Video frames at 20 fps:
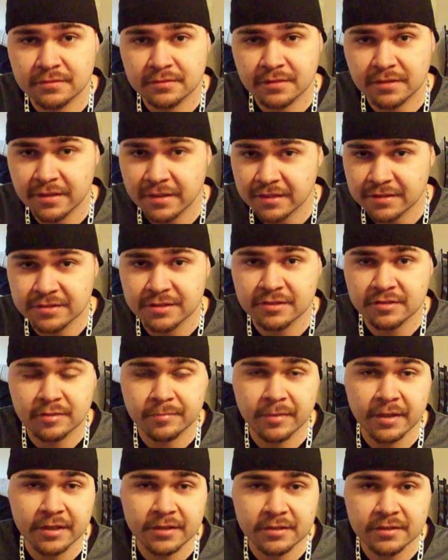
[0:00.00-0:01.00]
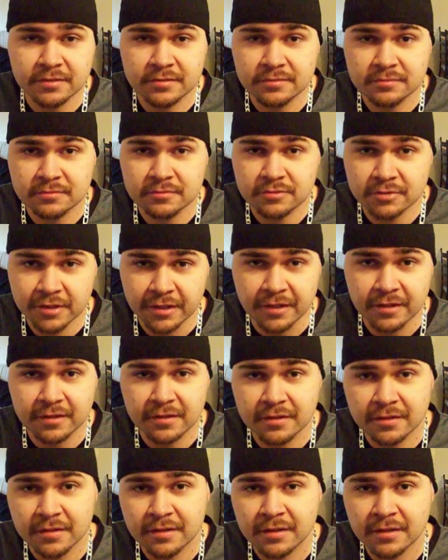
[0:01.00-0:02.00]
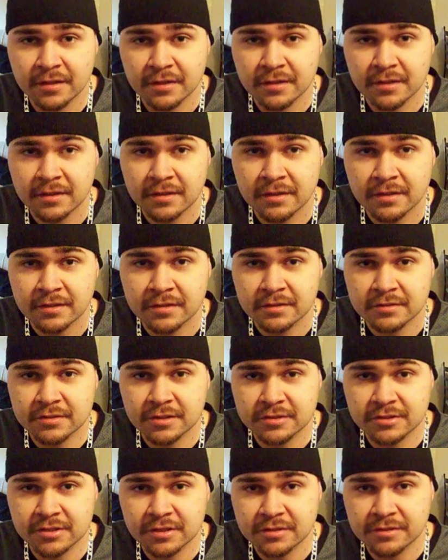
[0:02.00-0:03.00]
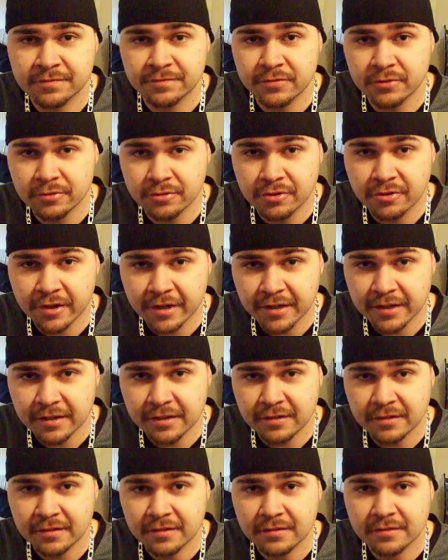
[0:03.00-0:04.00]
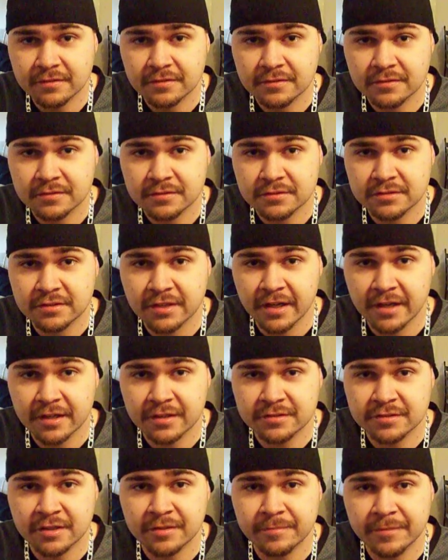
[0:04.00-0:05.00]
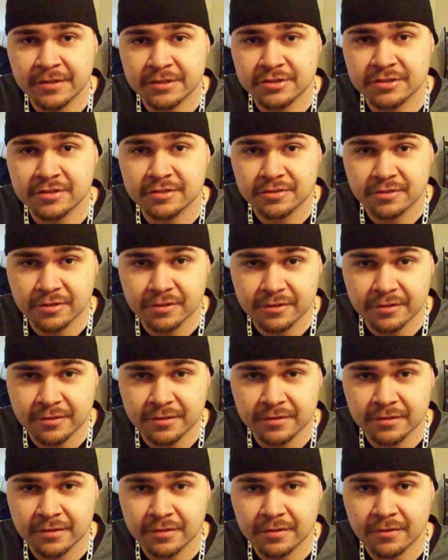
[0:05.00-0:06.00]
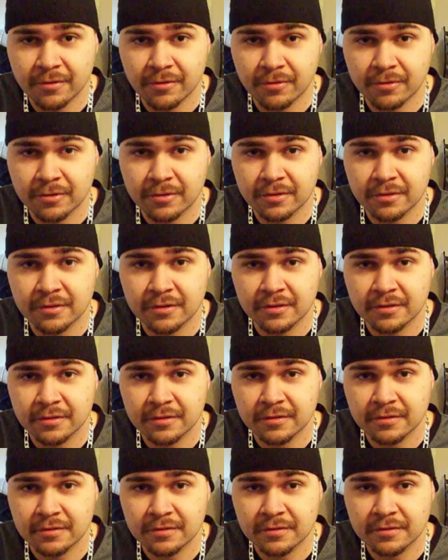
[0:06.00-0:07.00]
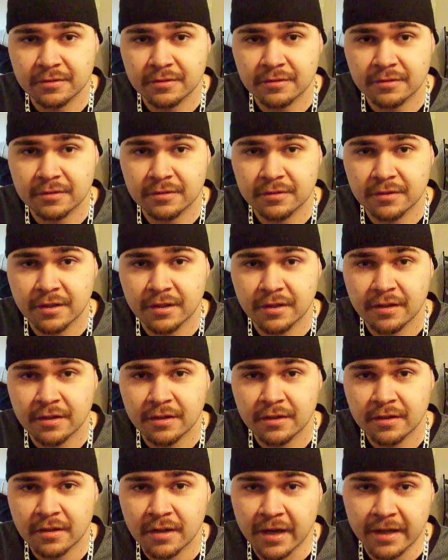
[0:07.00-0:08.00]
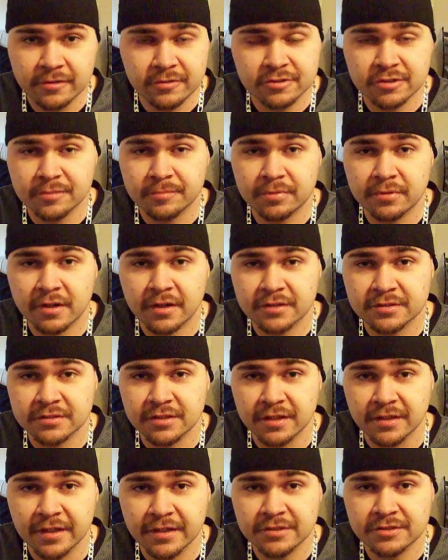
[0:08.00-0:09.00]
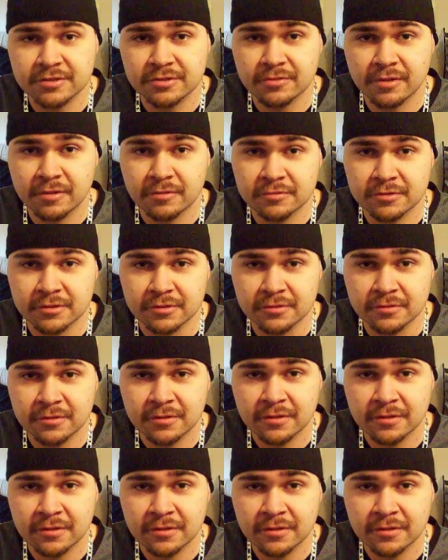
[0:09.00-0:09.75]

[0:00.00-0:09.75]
things into my drink, such as food grade diatomaceous earth or hydrogen peroxide, H2O2.